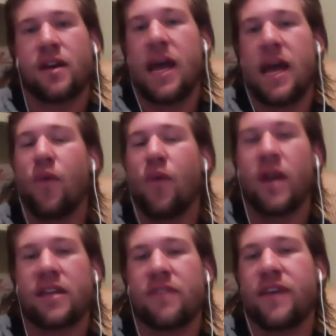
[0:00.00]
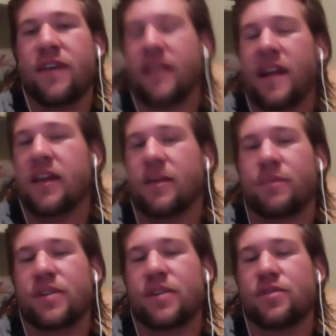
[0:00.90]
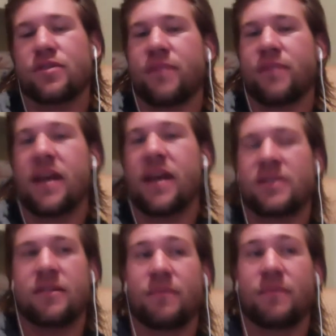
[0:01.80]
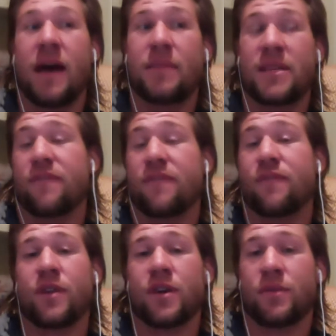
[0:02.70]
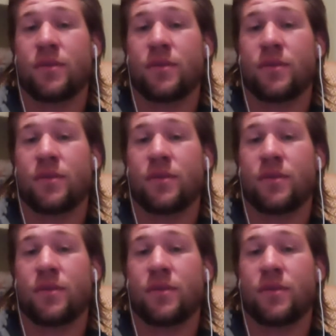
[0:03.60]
outweighed the fact that I could pitch through some pain to not miss a full year,